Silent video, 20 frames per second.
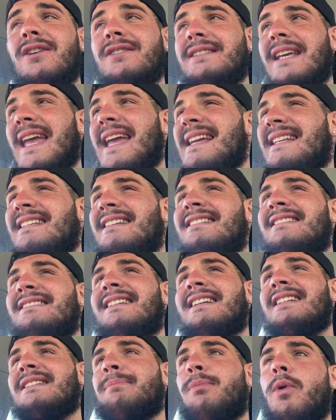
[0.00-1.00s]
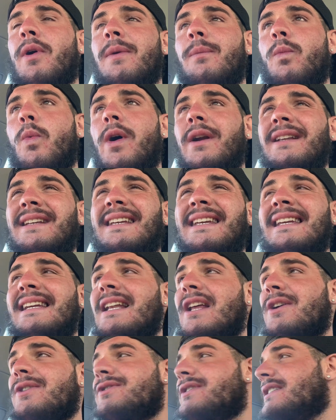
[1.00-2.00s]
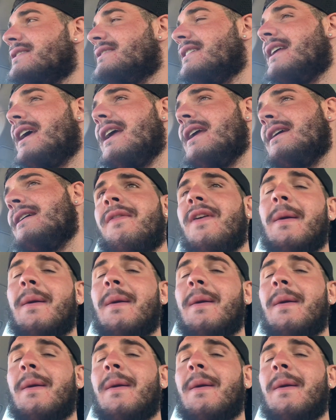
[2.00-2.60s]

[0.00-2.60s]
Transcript: I was 86.1 kilos yesterday.